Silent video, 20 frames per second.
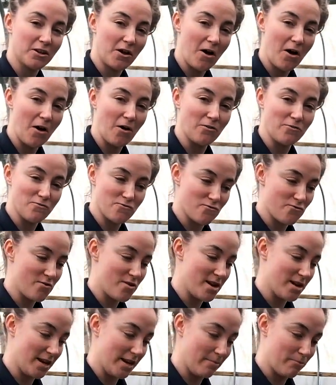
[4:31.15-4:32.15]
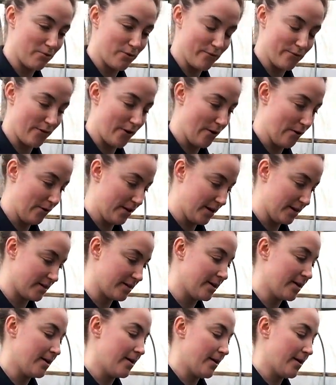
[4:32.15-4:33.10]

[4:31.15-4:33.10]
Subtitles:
can't really provide.